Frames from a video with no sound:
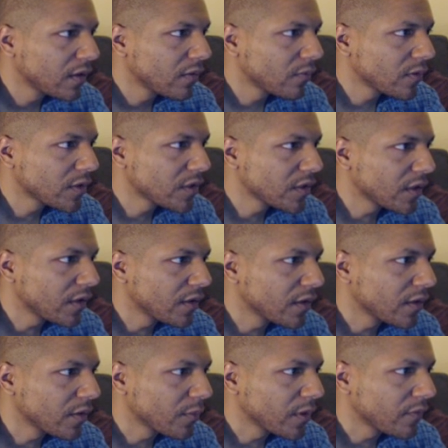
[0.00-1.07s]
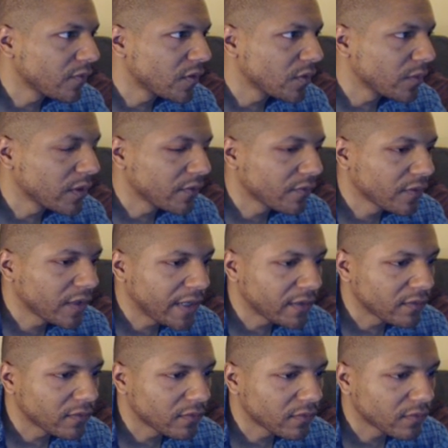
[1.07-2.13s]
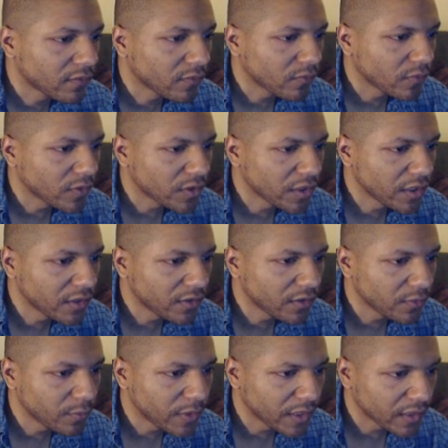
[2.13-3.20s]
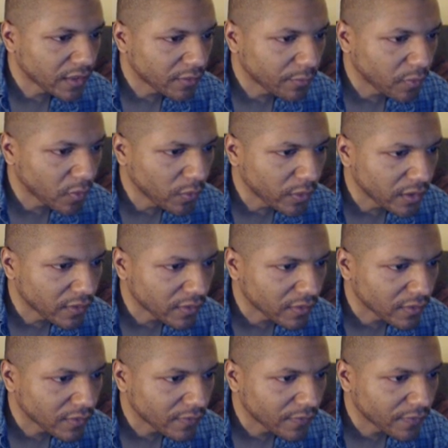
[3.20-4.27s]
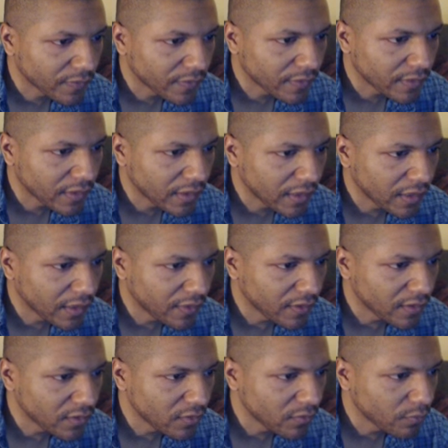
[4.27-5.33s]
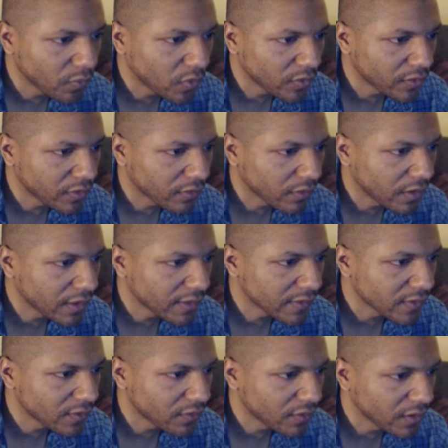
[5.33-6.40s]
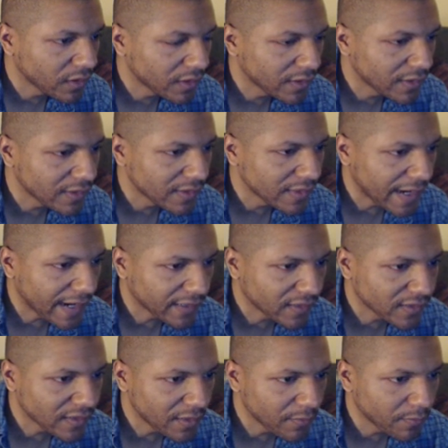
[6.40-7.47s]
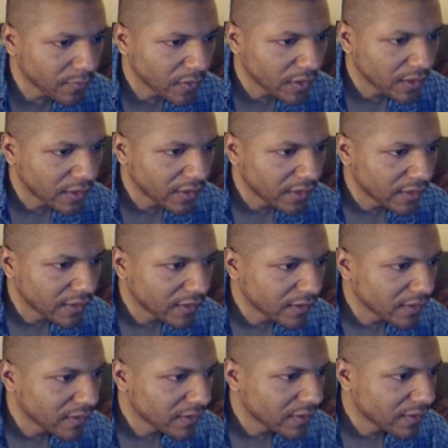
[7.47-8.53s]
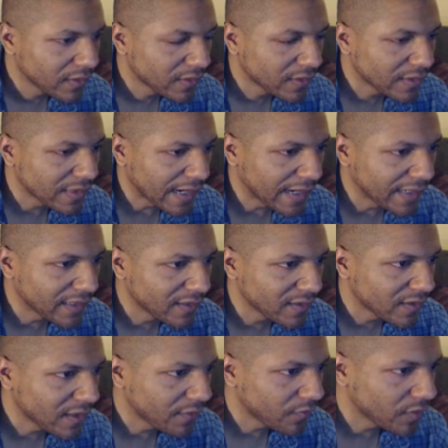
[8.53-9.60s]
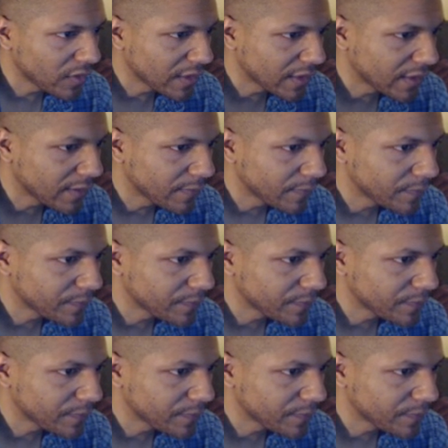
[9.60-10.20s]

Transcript: which another way of doing flatten, which here you pick a point and then you pull it across and you're going to get the exact same size every time.